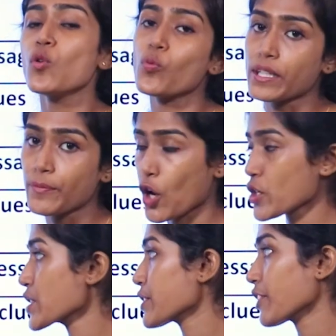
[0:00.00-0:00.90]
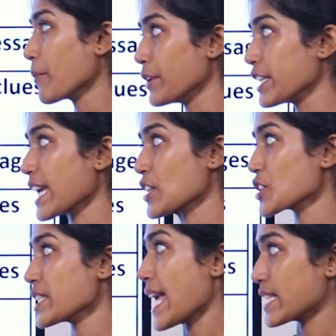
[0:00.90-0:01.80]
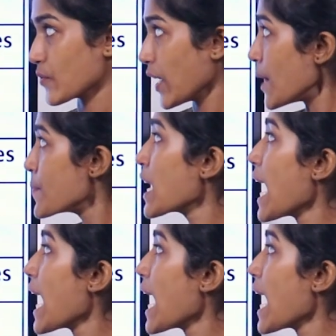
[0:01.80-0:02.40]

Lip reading: with the process of communication as well.